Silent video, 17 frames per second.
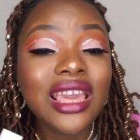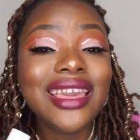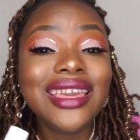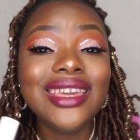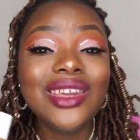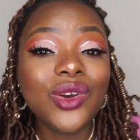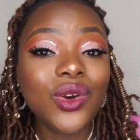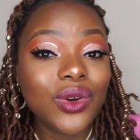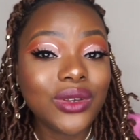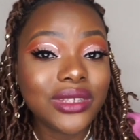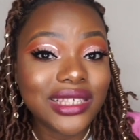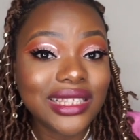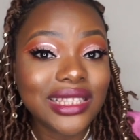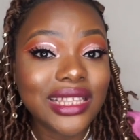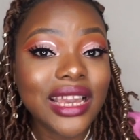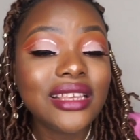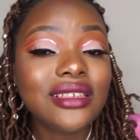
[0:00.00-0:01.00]
it
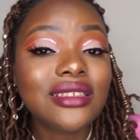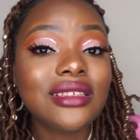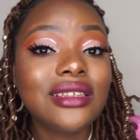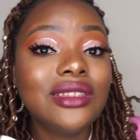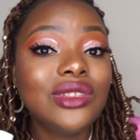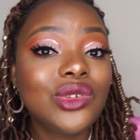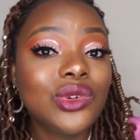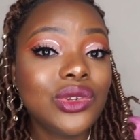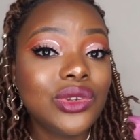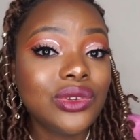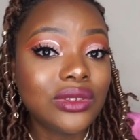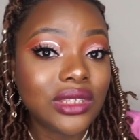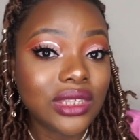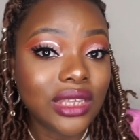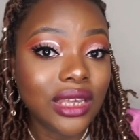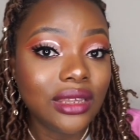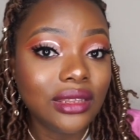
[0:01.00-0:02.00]
oxidizes into your
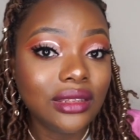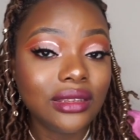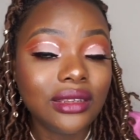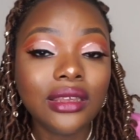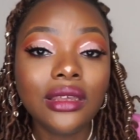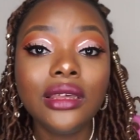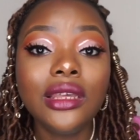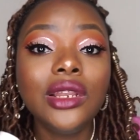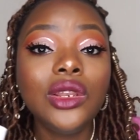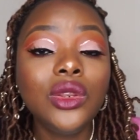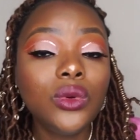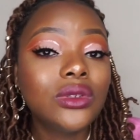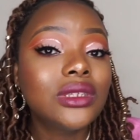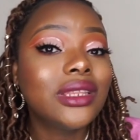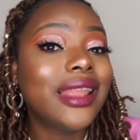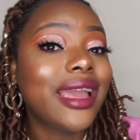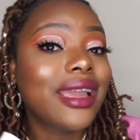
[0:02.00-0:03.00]
skin. It
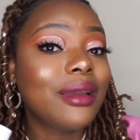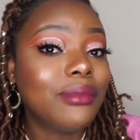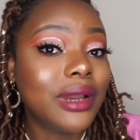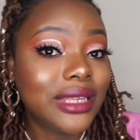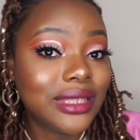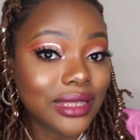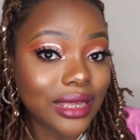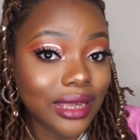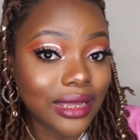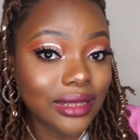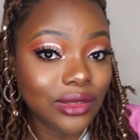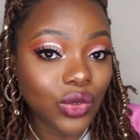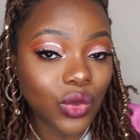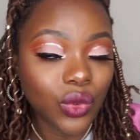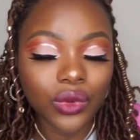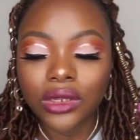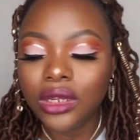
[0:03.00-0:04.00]
looks like my skin
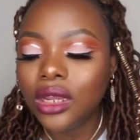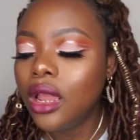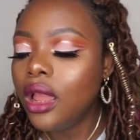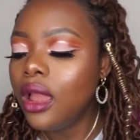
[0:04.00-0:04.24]
tone.